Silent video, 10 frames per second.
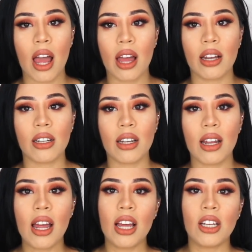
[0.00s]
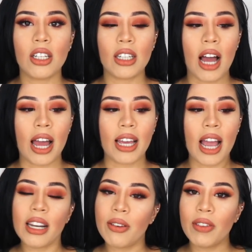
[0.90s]
And I
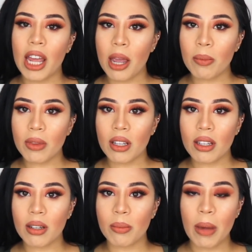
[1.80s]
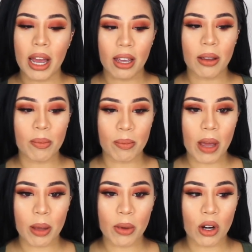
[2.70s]
kind of named my
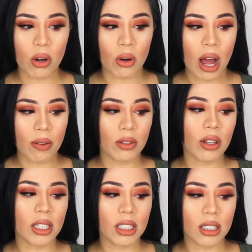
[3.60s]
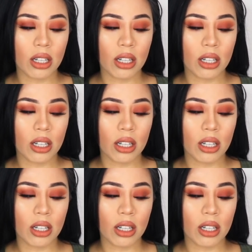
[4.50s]
baby girl after this